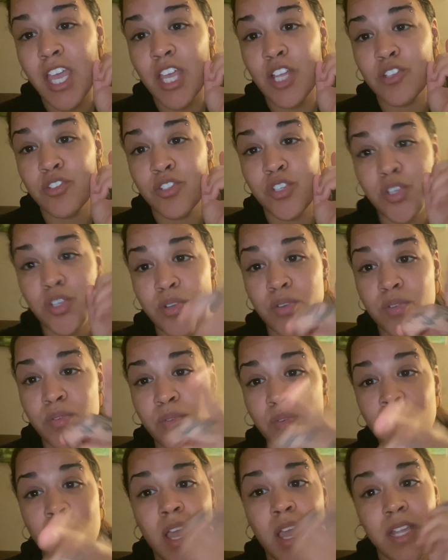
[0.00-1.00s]

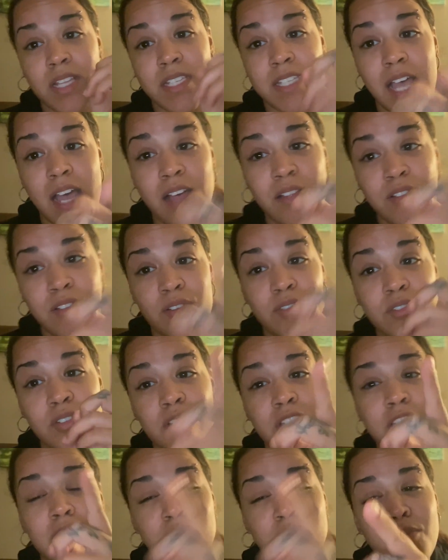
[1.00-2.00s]
Two, download your
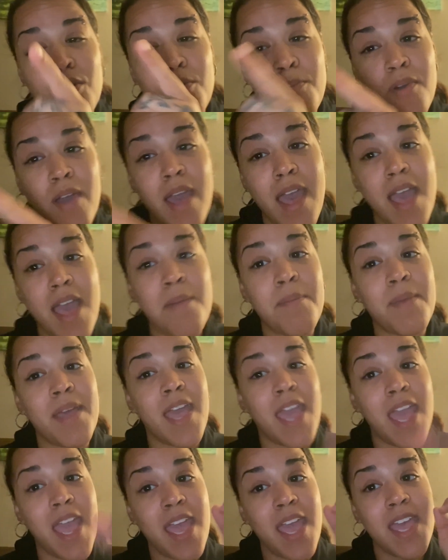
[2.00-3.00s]
T-Mobile app
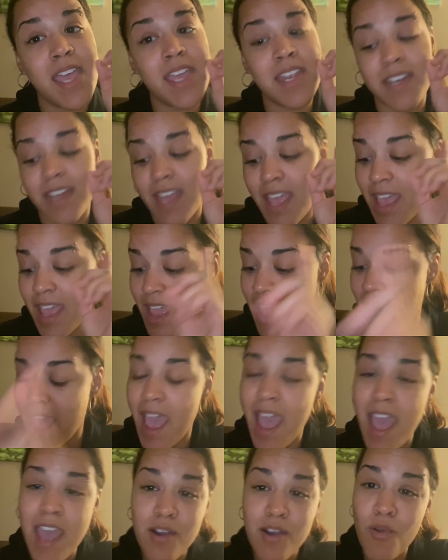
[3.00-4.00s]
and
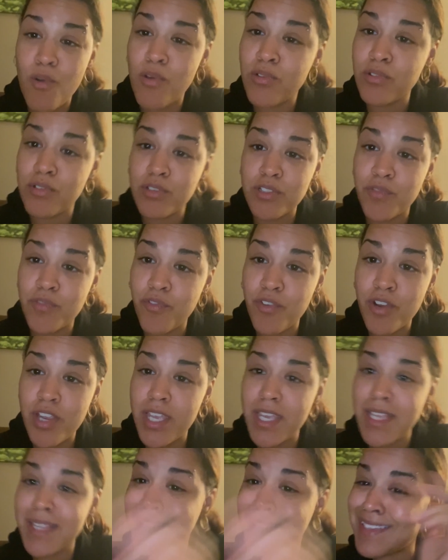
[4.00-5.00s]
add all those
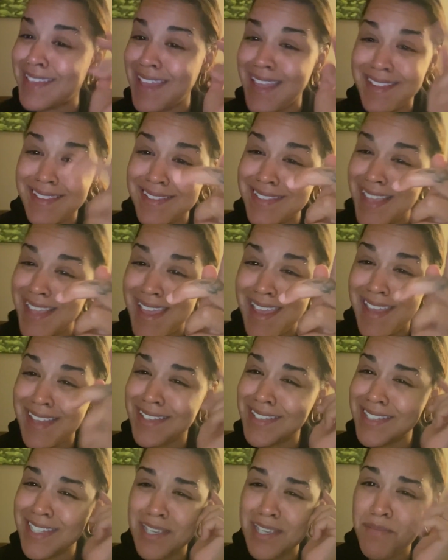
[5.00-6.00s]
free get
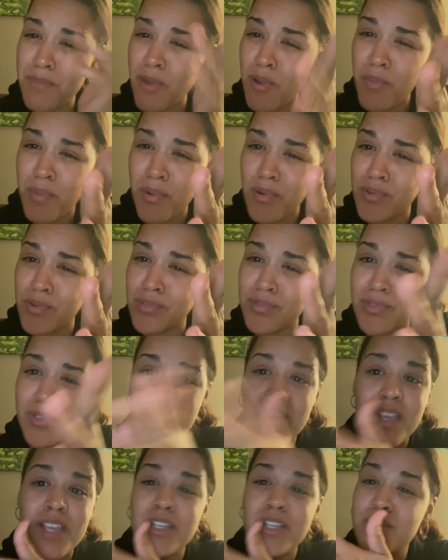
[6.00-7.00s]
thank T-Mobile
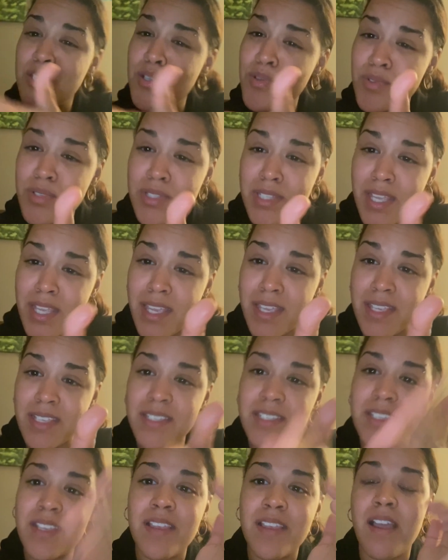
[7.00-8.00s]

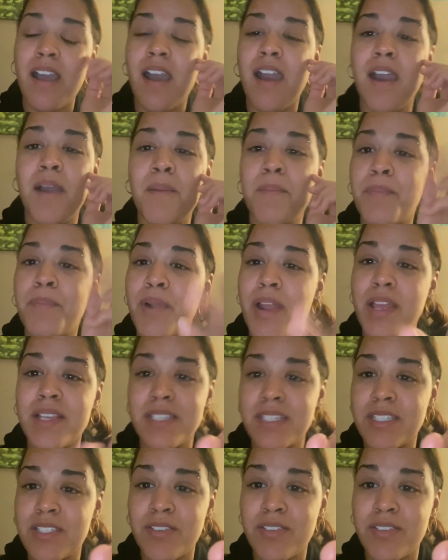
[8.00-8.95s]
Tuesdays um, prizes you